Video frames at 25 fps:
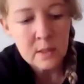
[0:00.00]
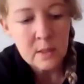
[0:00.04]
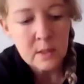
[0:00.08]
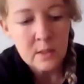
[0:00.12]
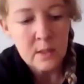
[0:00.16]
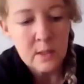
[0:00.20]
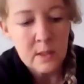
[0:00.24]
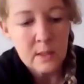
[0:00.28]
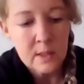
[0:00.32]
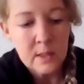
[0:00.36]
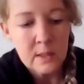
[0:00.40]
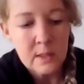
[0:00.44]

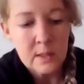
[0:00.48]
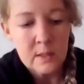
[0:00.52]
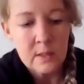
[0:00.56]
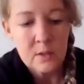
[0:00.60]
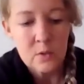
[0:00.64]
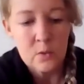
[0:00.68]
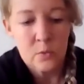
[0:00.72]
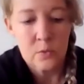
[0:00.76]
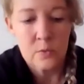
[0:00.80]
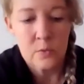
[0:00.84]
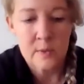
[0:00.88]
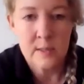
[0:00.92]
You get
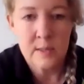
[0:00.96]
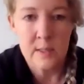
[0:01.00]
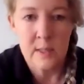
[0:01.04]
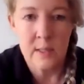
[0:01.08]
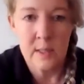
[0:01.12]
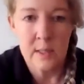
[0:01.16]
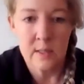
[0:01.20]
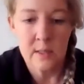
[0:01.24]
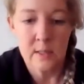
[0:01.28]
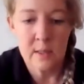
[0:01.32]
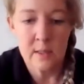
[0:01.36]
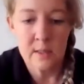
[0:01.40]
those
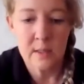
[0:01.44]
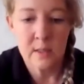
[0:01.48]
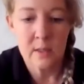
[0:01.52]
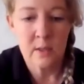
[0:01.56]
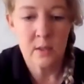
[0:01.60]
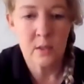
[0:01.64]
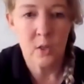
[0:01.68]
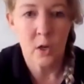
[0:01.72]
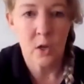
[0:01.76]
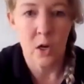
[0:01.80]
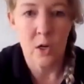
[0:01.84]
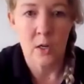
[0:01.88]
in
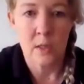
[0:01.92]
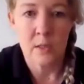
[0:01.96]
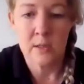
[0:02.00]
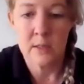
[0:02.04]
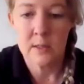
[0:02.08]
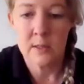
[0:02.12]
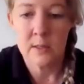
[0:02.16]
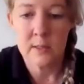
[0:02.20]
garden